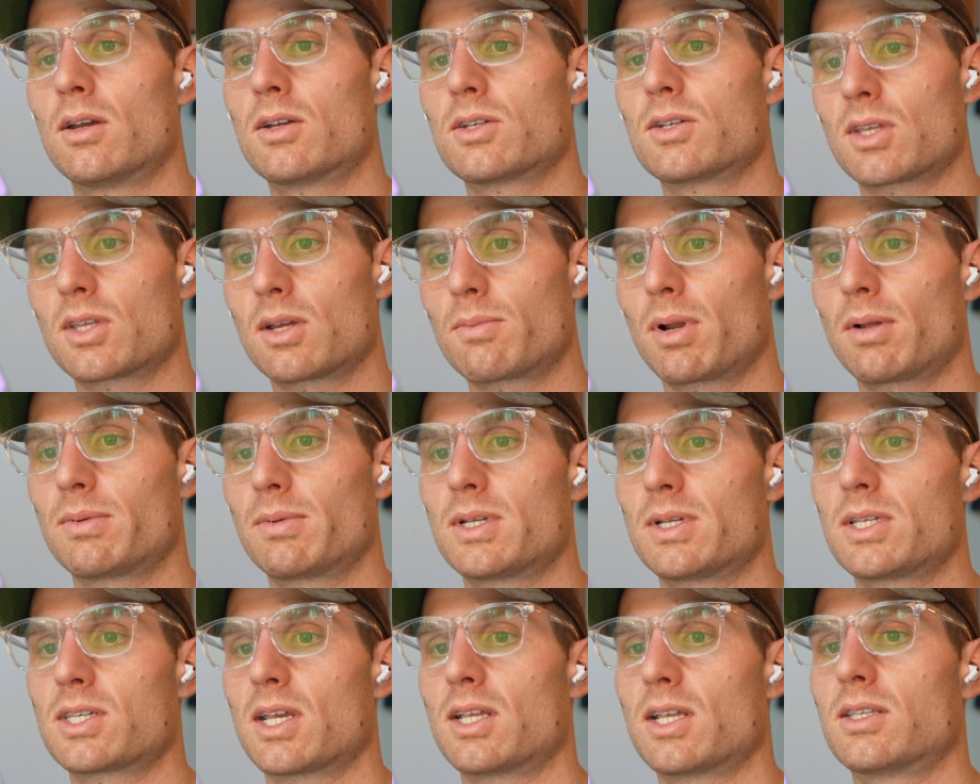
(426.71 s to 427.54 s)
So that
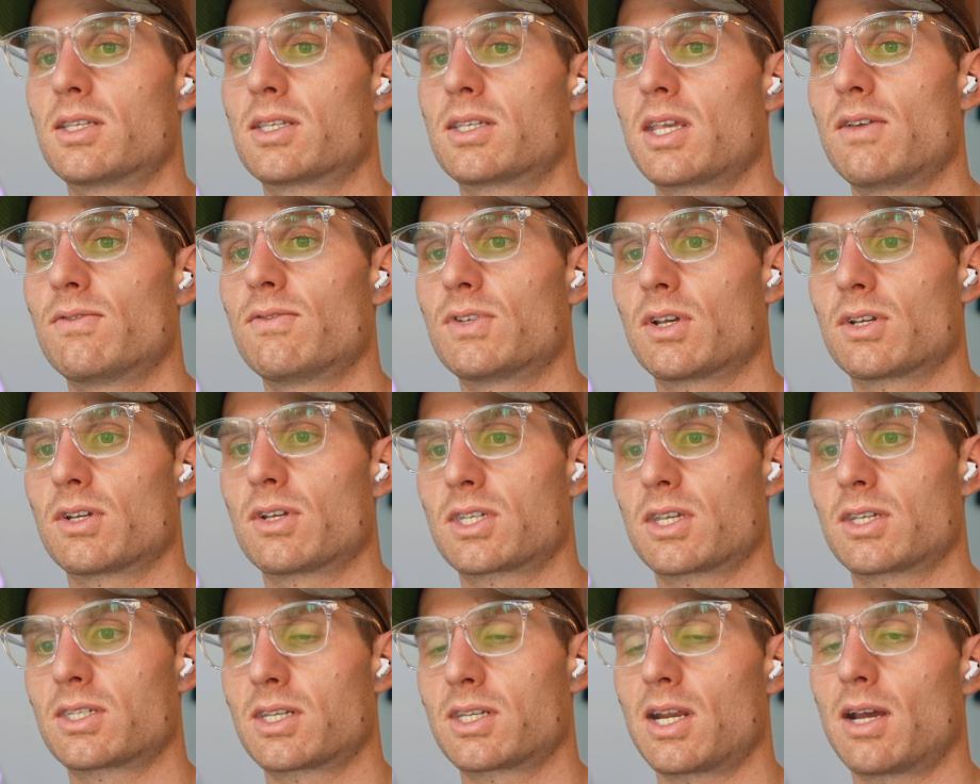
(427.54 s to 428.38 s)
probably sends saves
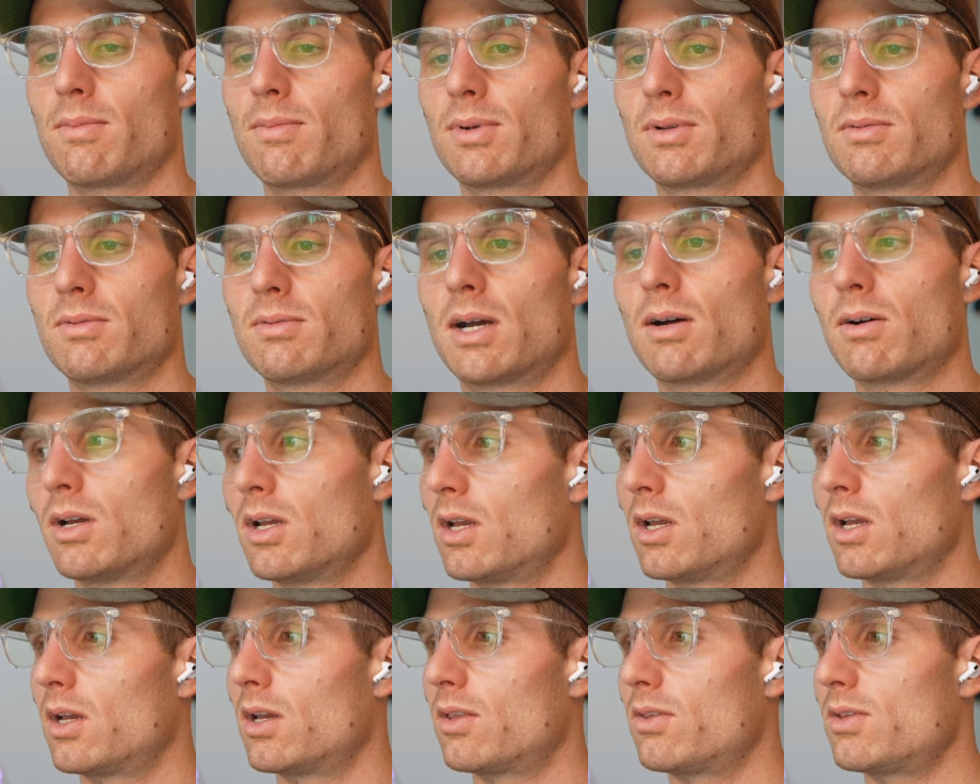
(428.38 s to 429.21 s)
us a step.
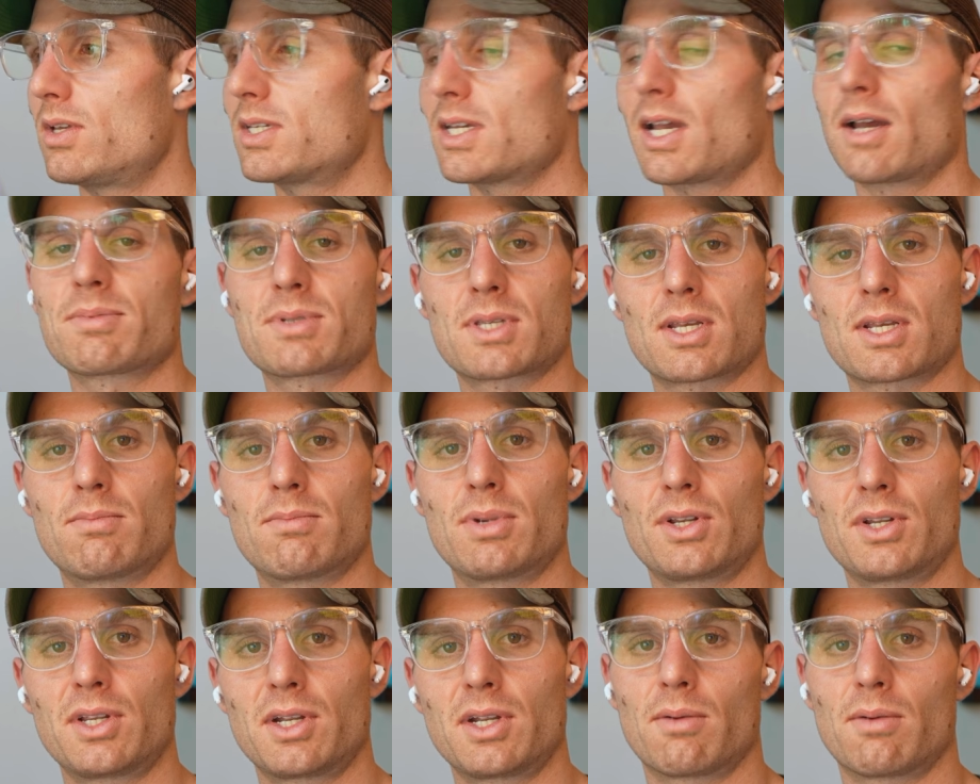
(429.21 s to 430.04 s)
Now these apps that I'm
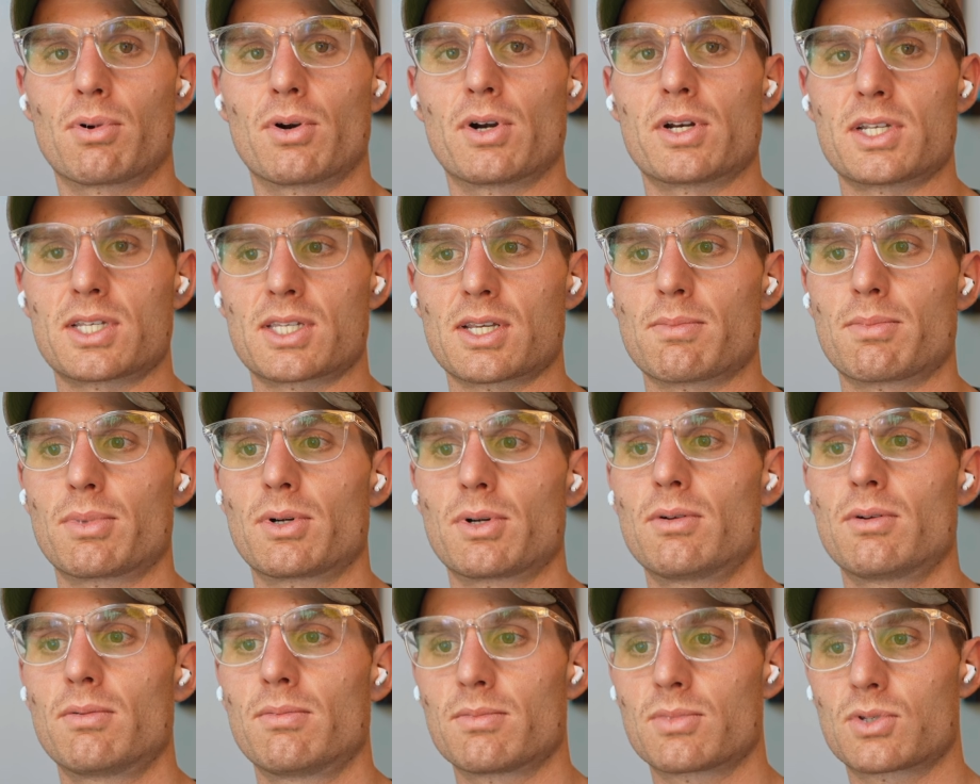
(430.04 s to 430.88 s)
building are pretty
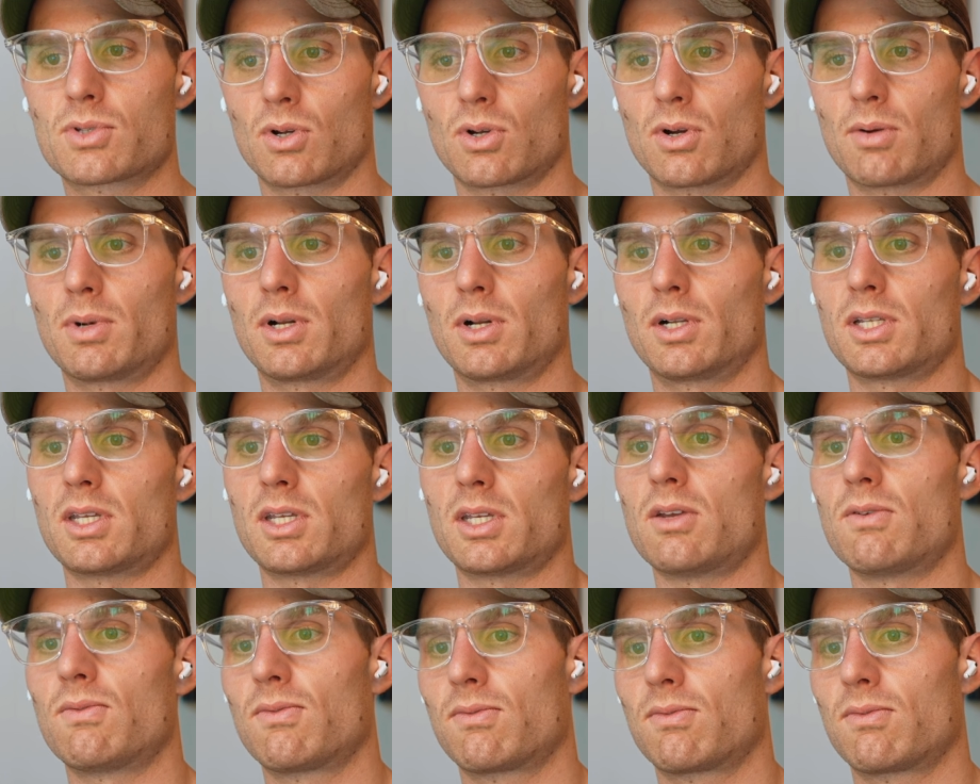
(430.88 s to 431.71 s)
simple, so I'm going to
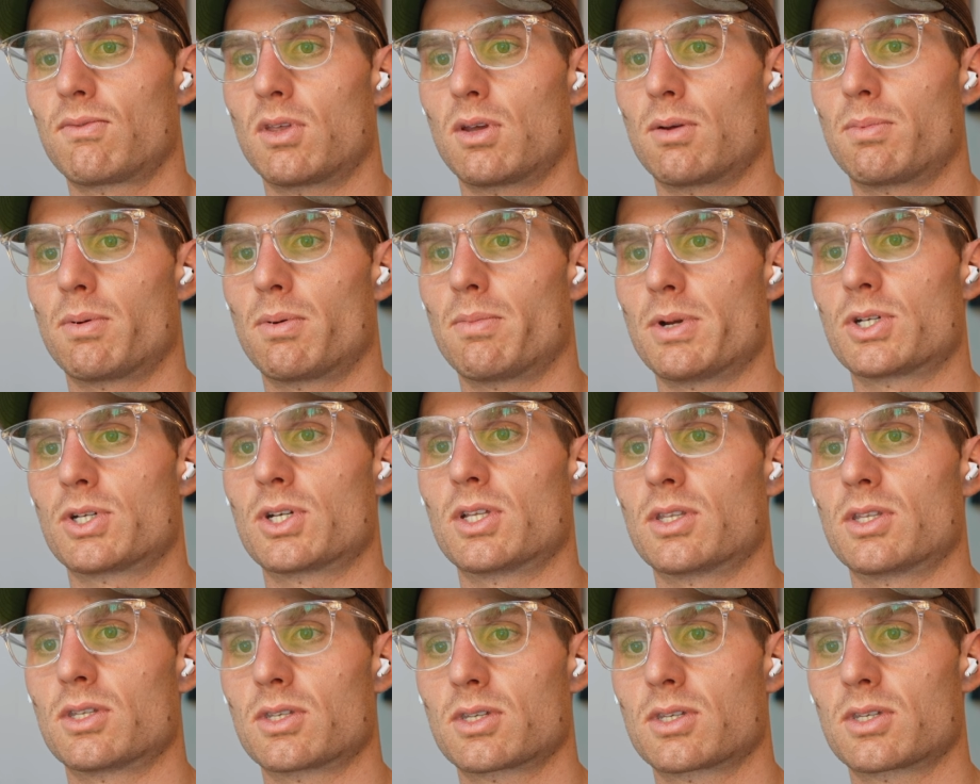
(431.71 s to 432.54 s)
leave the
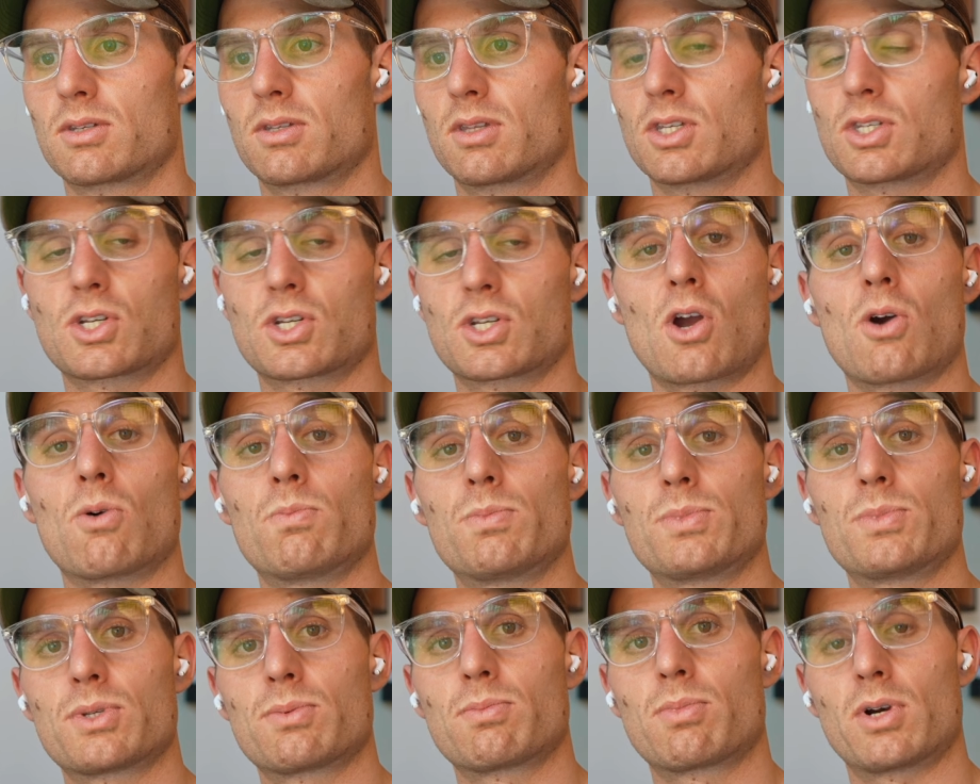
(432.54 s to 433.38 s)
permissions, the
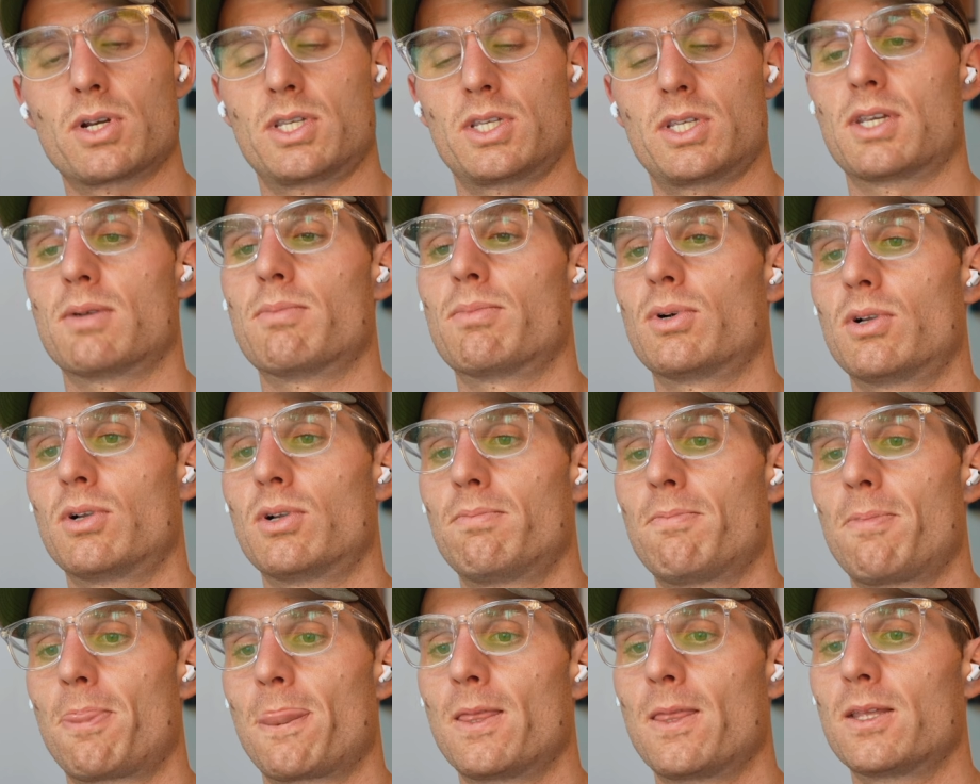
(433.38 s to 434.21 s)
scopes pretty
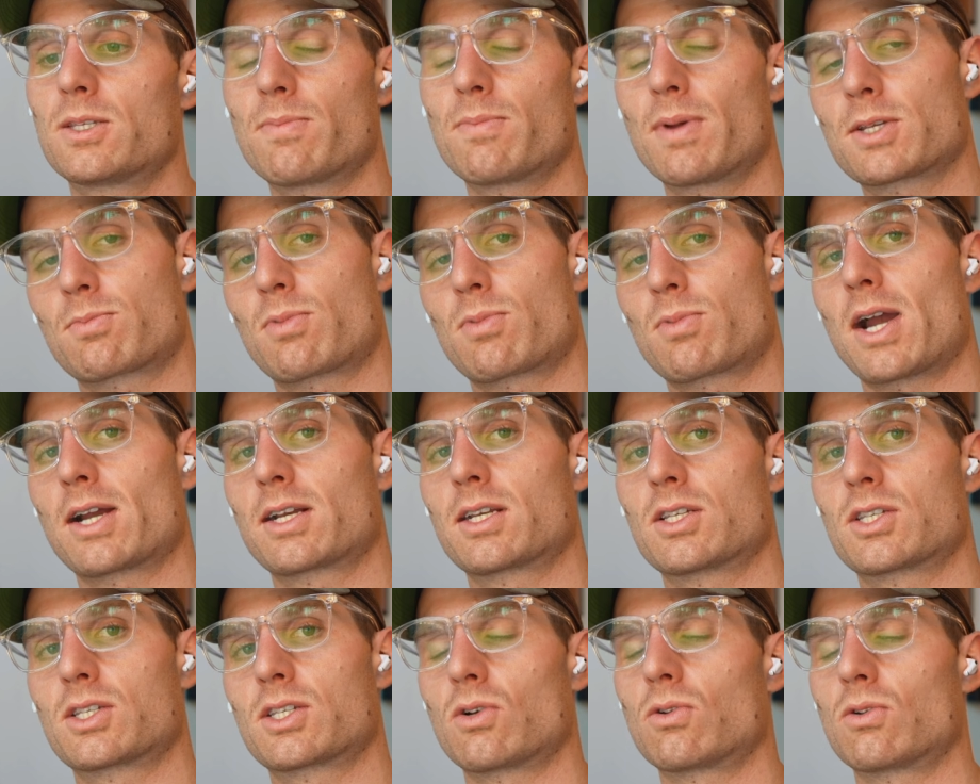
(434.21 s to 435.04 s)
simple. It's best
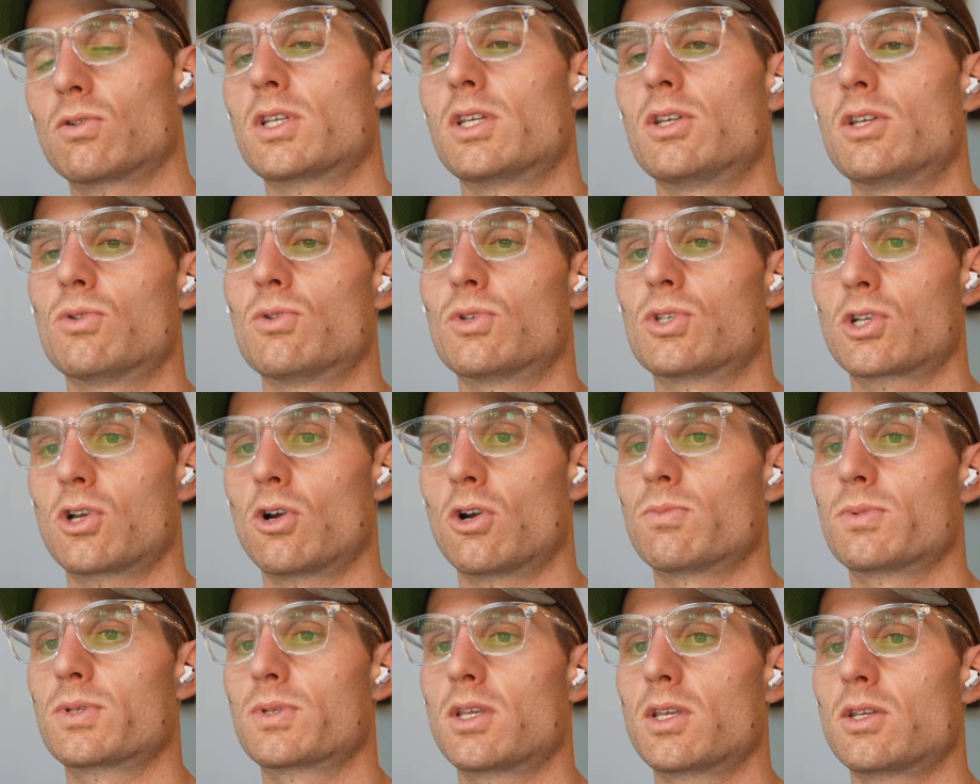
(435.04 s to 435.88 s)
practice to only use
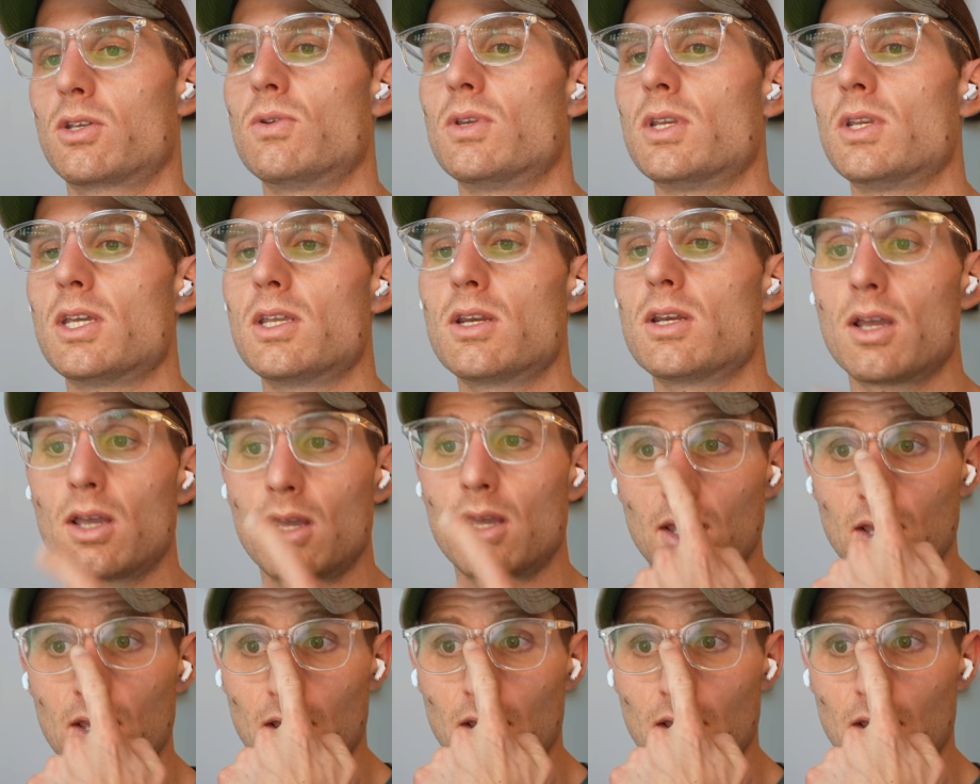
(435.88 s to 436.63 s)
scopes that you need.